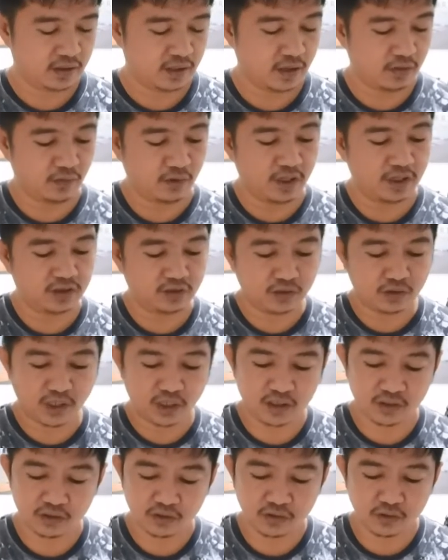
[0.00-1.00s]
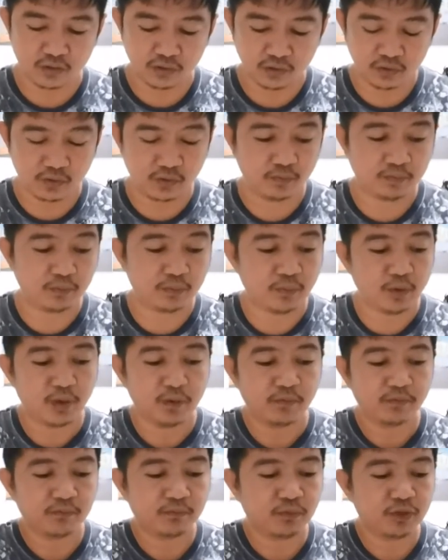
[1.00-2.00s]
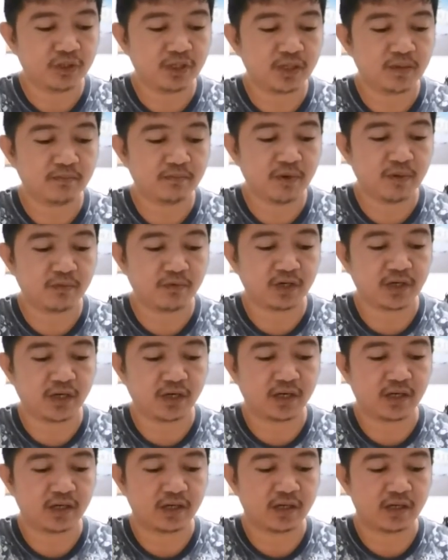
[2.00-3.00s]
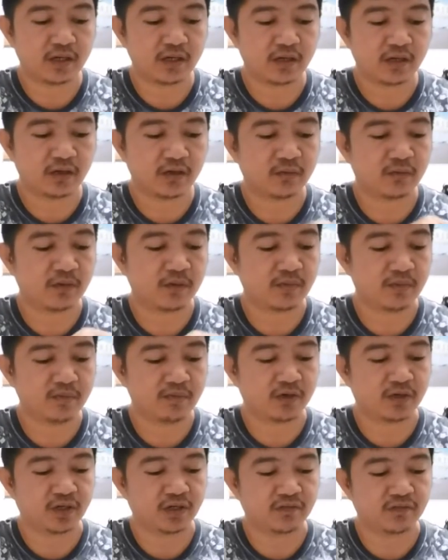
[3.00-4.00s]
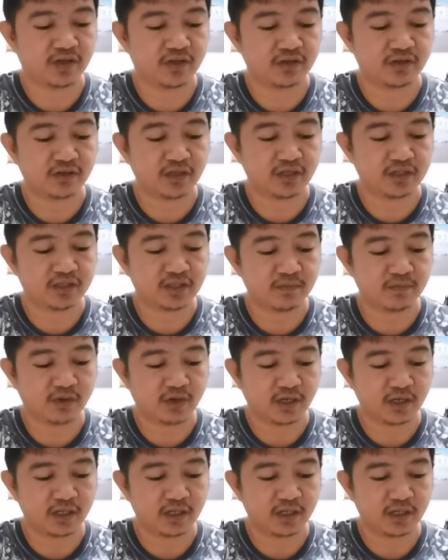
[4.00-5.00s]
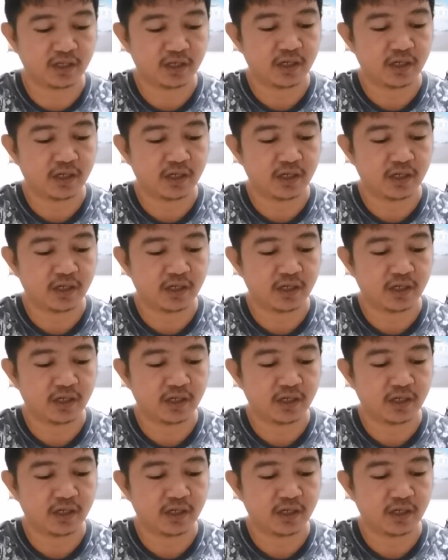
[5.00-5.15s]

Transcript: Oh, and to put the memory card, or rather the SIM card,